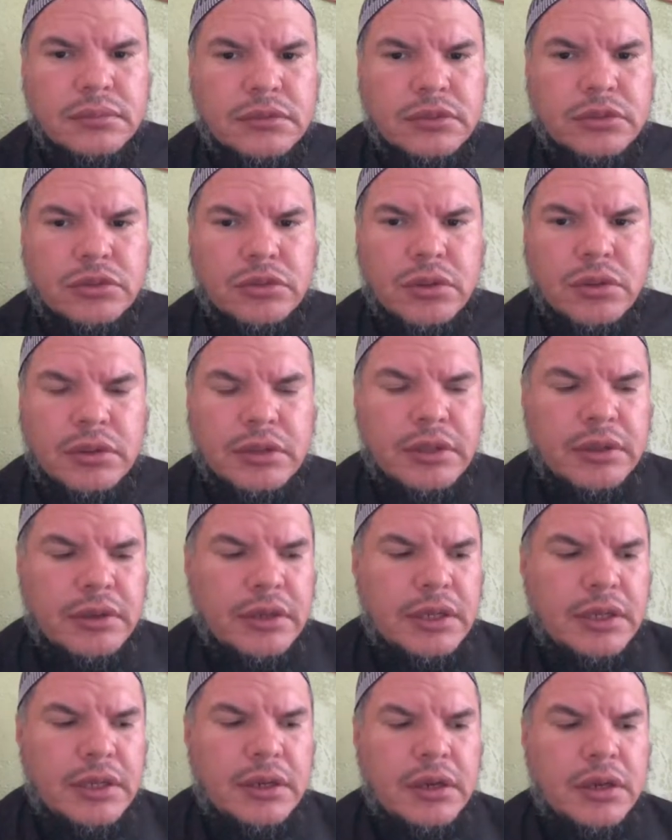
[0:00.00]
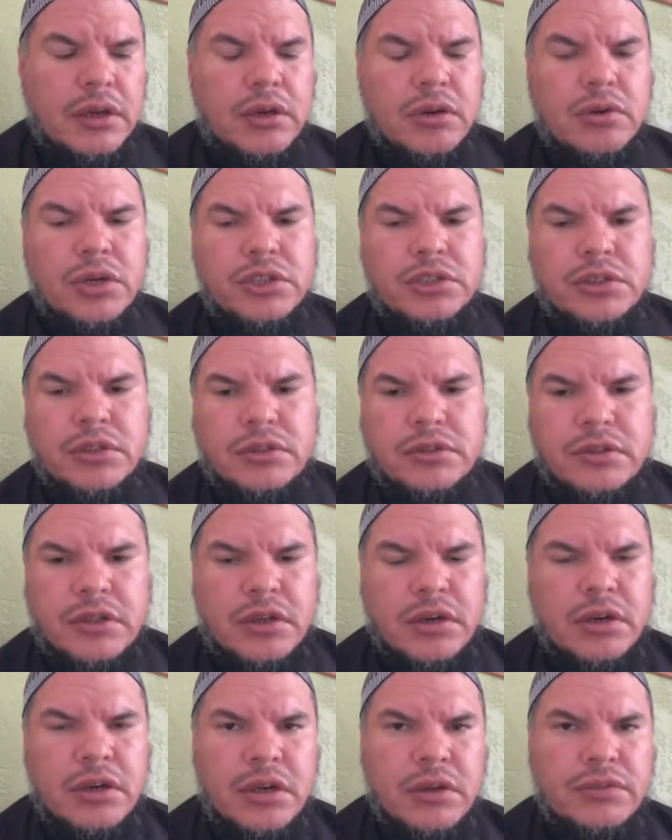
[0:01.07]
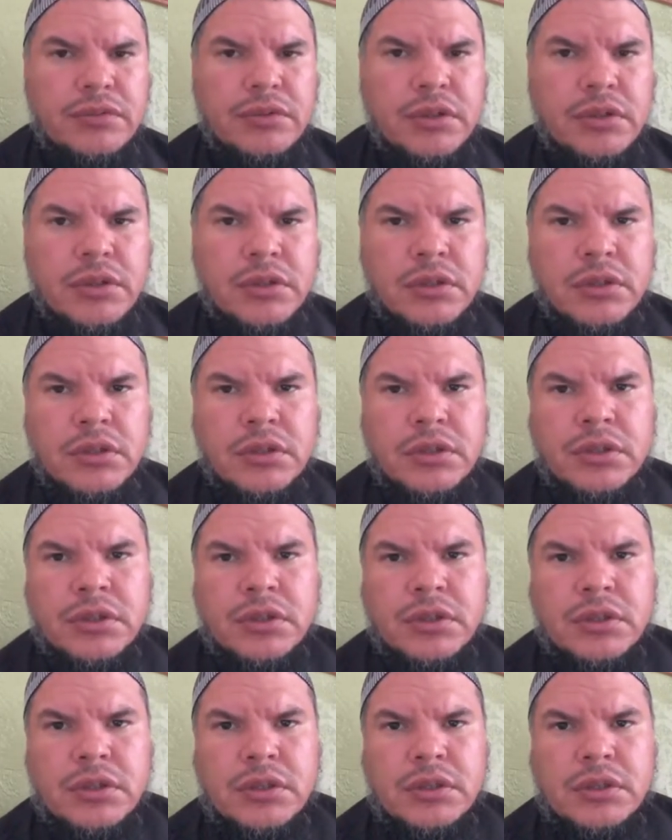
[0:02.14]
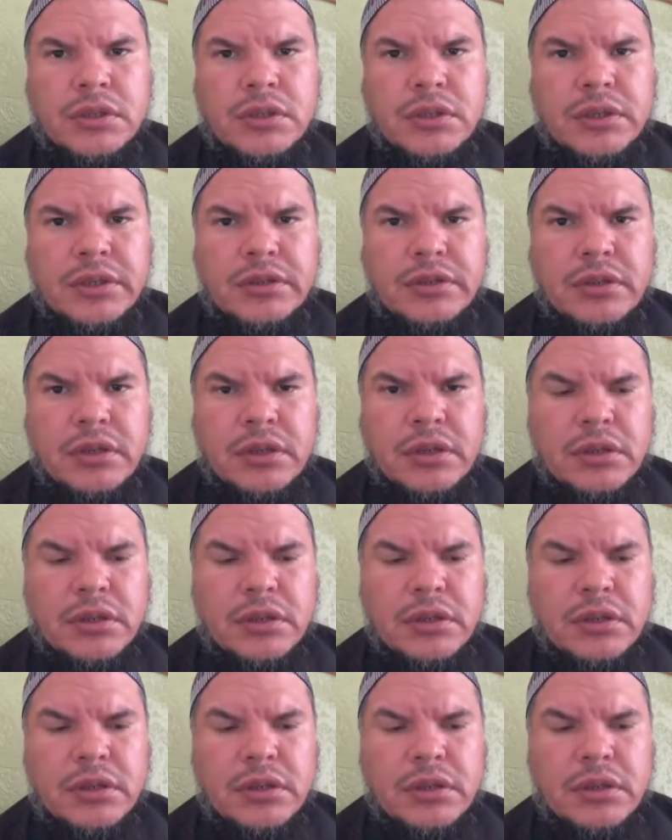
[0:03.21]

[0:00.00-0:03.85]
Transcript: So are there any questions that are left? Can